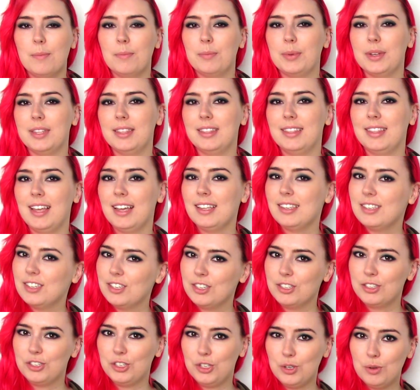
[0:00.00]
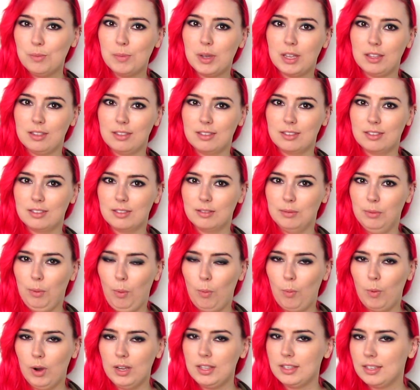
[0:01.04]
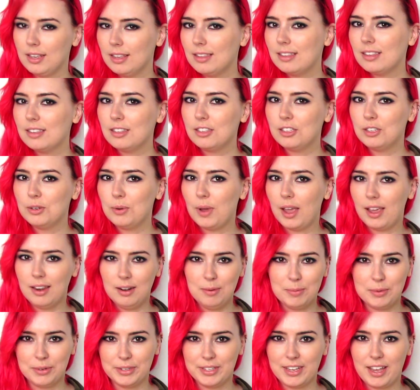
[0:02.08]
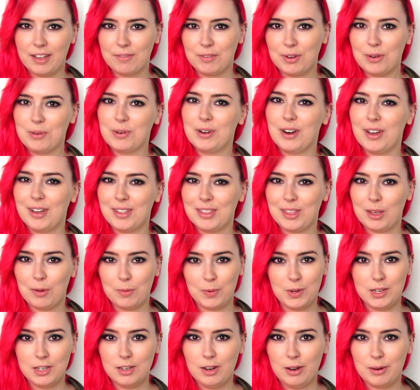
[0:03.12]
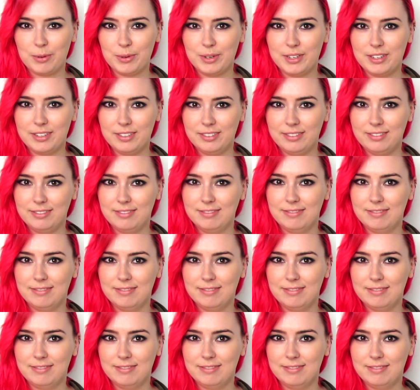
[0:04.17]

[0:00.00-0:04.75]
But that's just humans. What senses do animals have going on that we don't?